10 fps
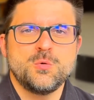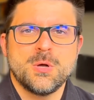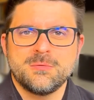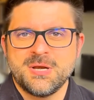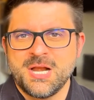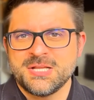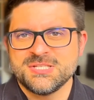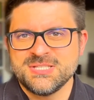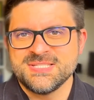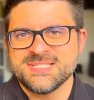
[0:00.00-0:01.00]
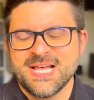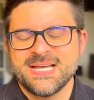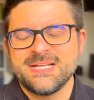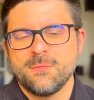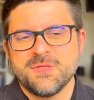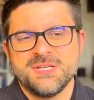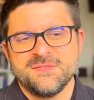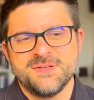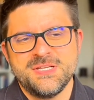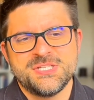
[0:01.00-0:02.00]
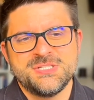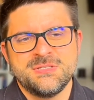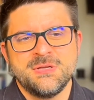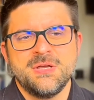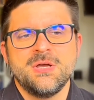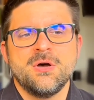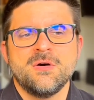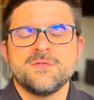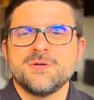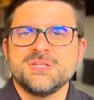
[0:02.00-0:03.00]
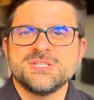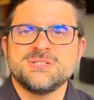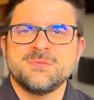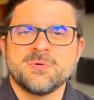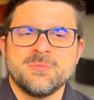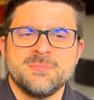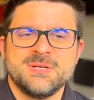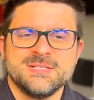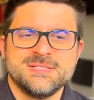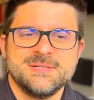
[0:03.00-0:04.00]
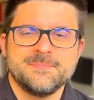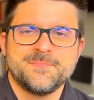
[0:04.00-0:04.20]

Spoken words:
Well, we're actually starting with a definition of conditional probability,